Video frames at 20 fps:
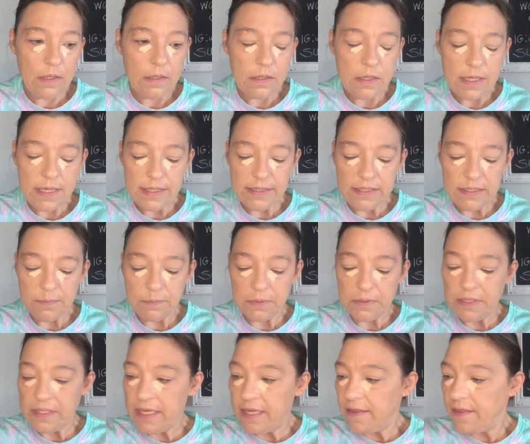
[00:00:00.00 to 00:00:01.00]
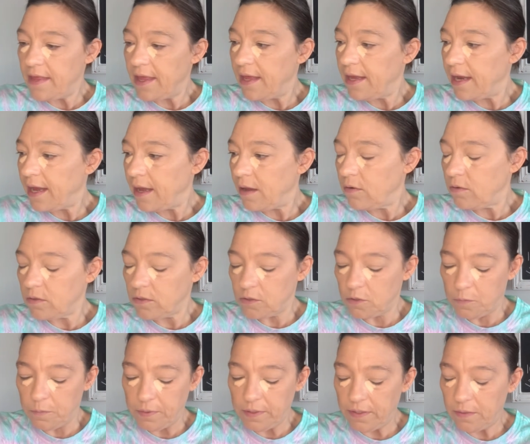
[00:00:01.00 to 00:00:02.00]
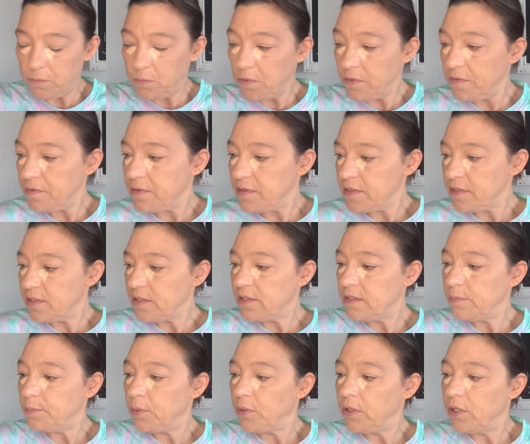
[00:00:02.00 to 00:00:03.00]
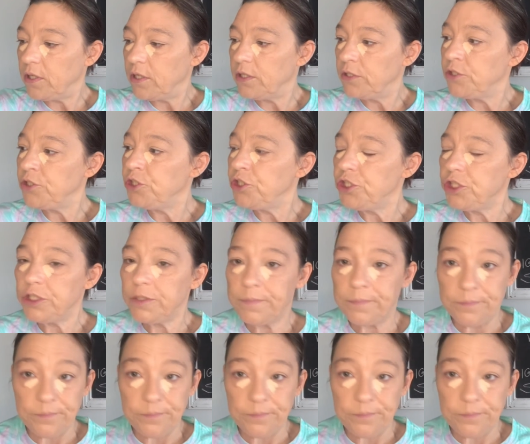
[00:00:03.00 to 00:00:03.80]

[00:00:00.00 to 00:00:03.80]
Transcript: Let's blend that out a little bit with this sponge.